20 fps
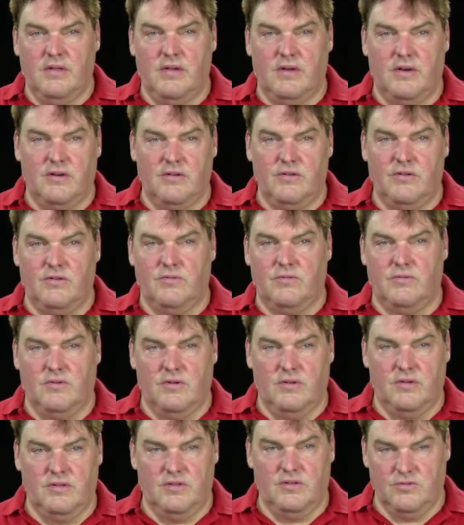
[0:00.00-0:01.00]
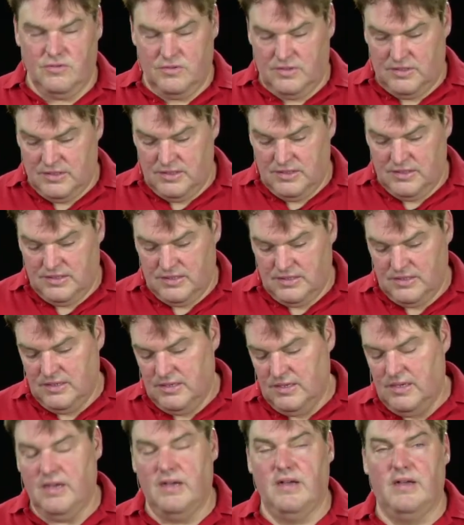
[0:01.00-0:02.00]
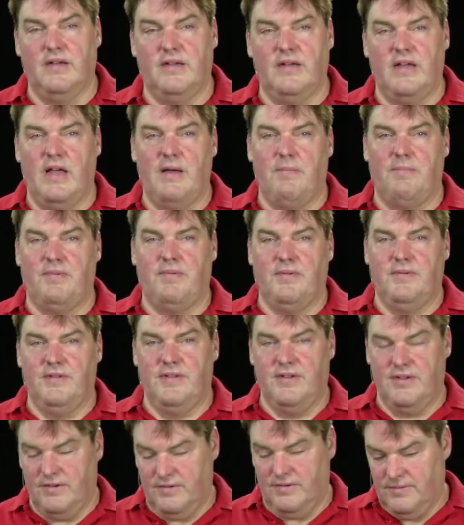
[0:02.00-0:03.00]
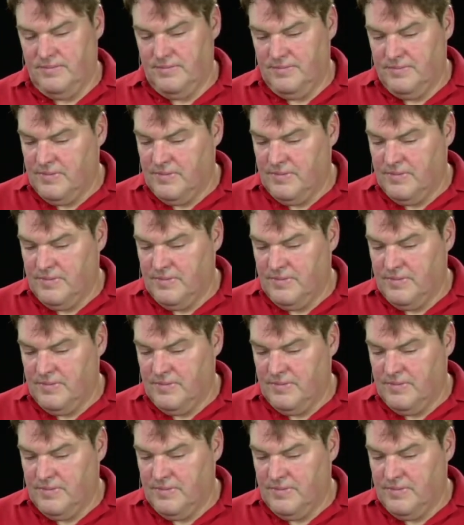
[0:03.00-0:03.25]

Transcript: how you use this app here.